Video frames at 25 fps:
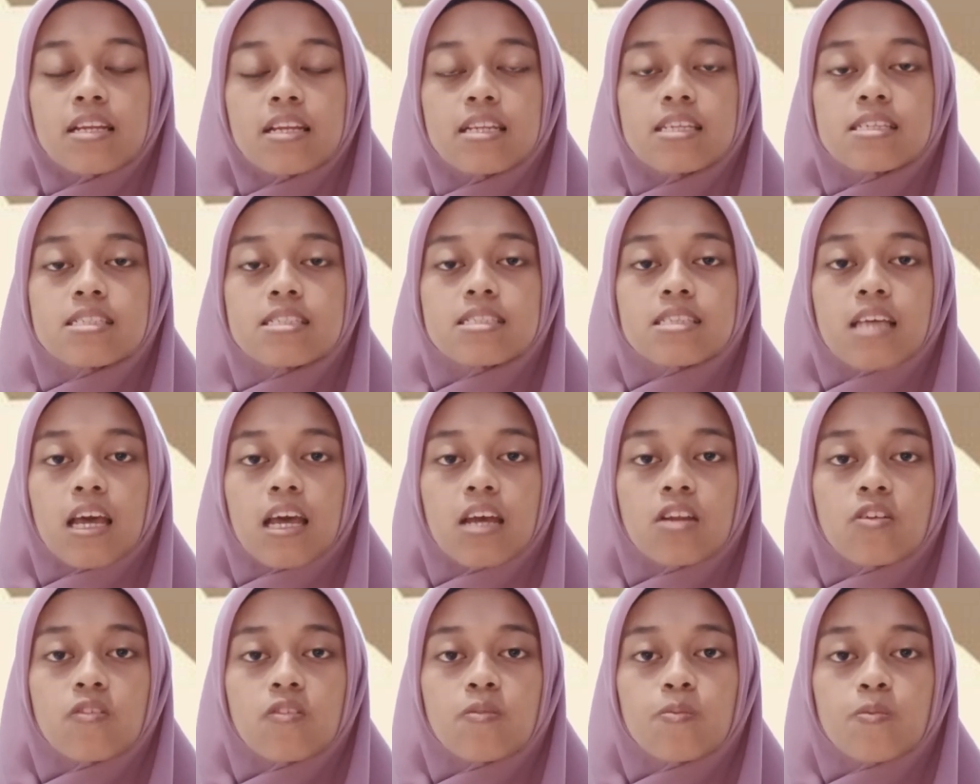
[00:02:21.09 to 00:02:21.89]
This
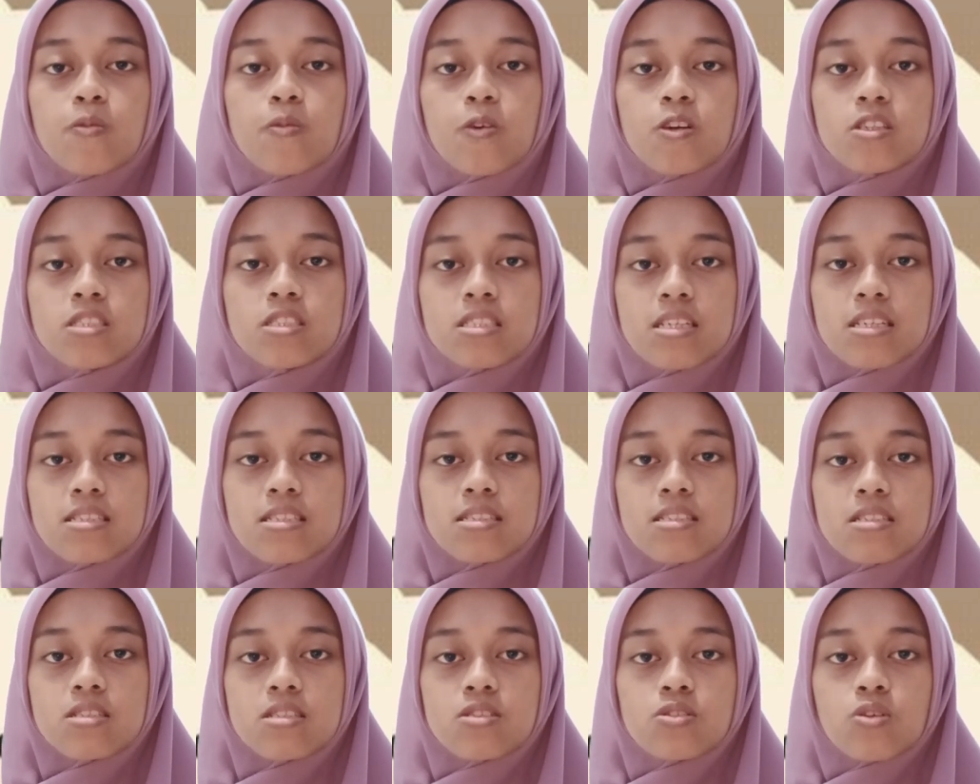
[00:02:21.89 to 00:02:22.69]
kind of
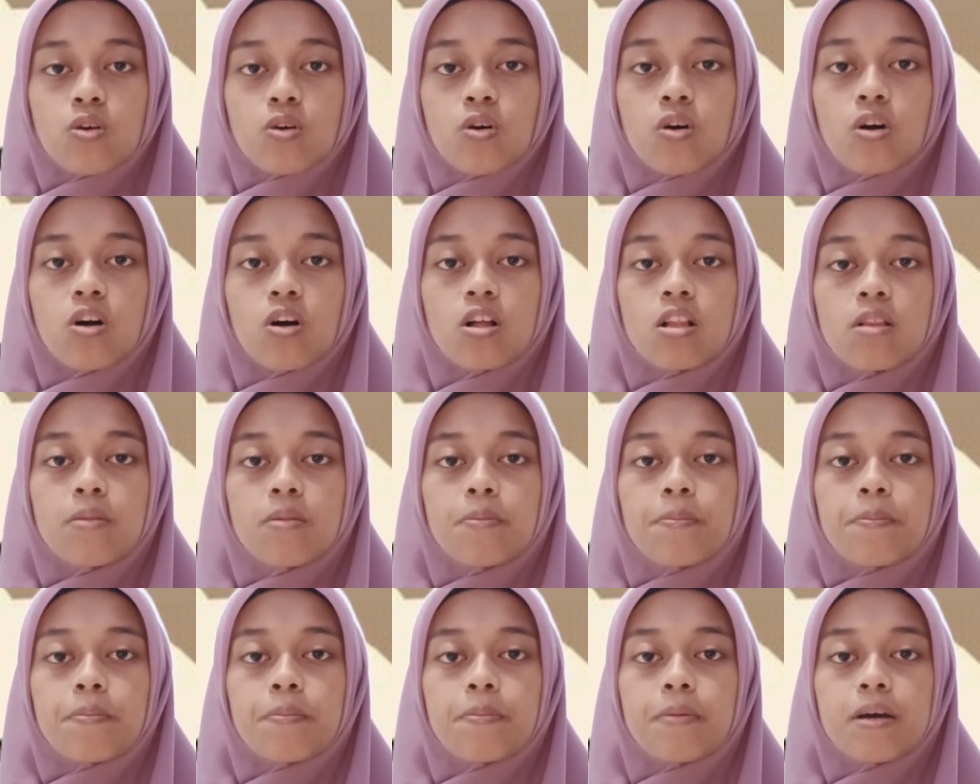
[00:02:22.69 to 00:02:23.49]
process is
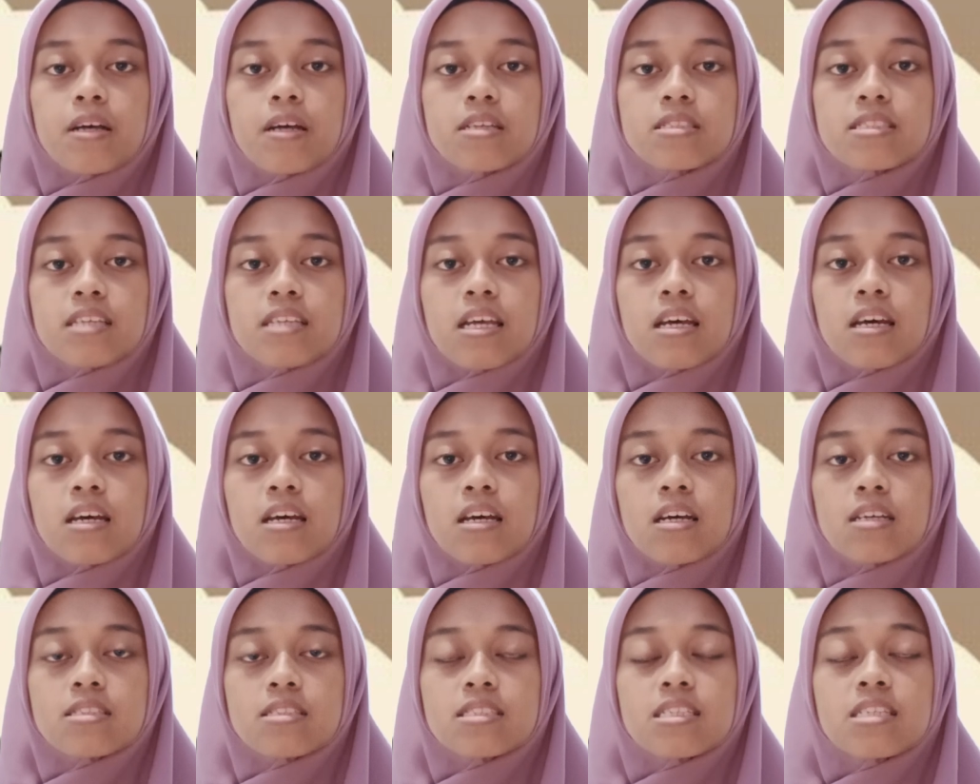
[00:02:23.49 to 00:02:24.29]
called
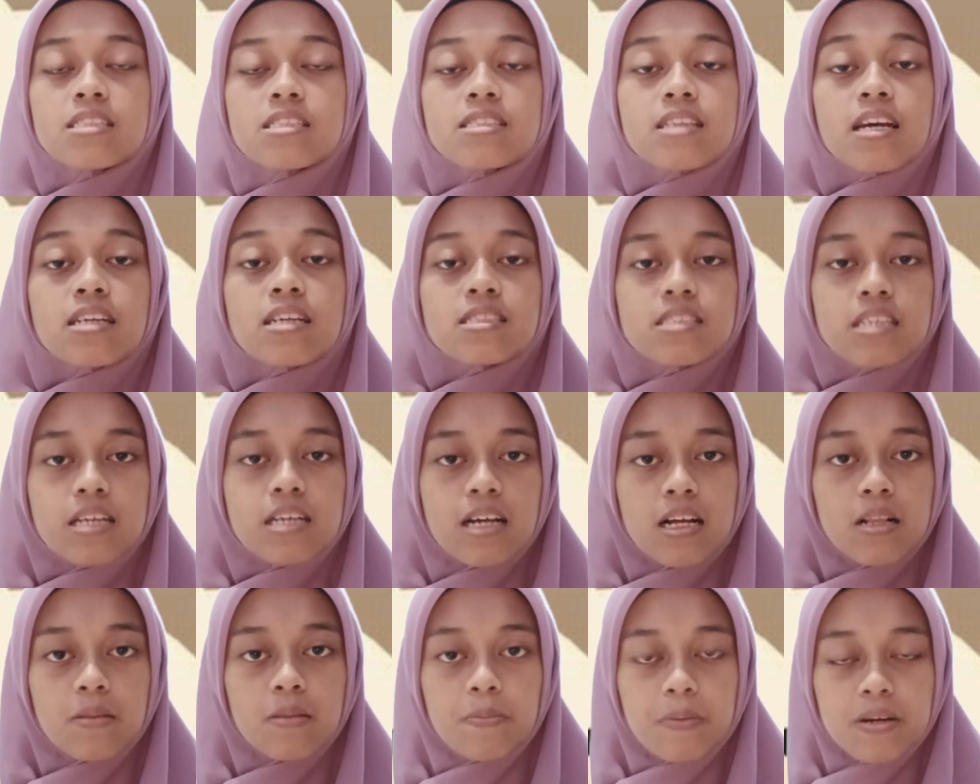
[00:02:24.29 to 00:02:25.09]
the
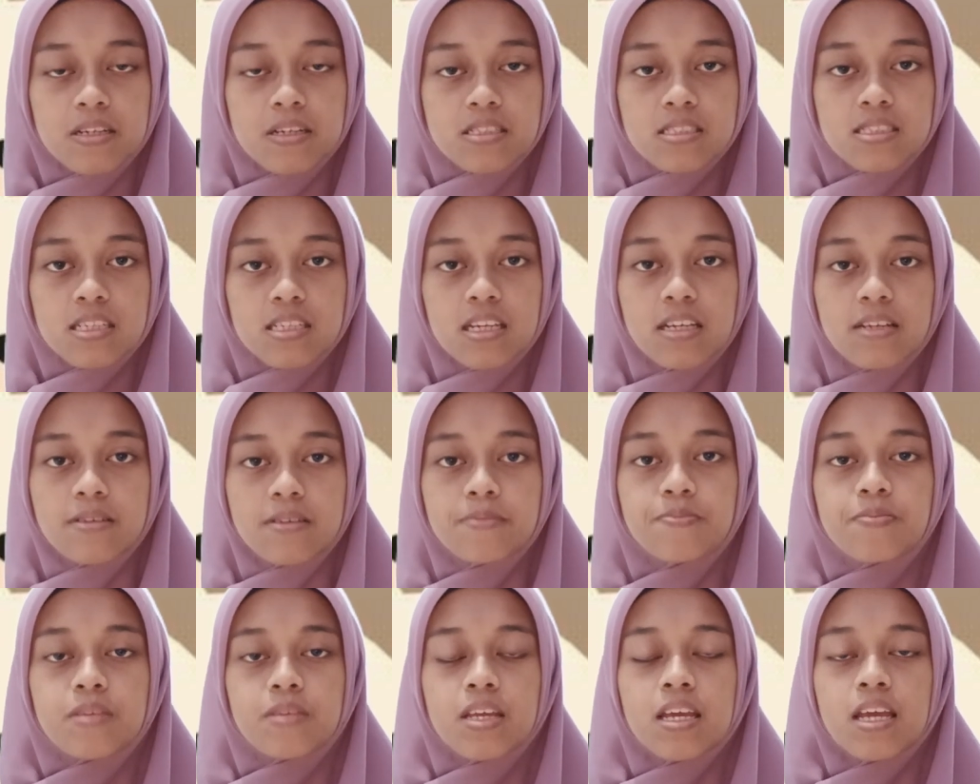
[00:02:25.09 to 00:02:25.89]
syntactical
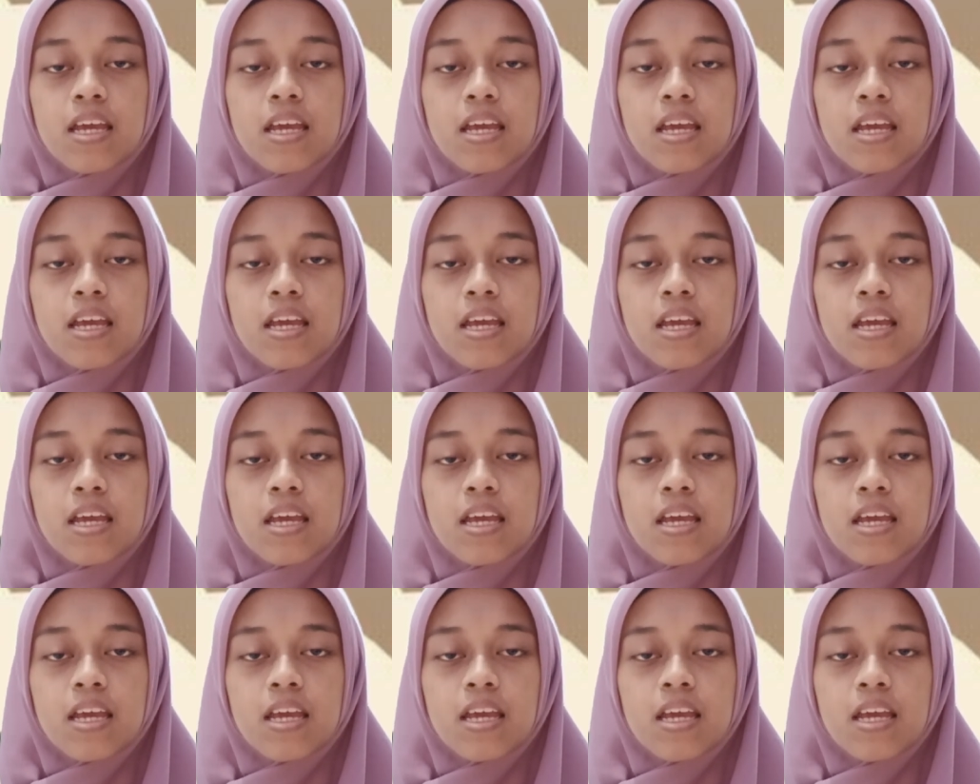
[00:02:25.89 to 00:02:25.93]
parsing.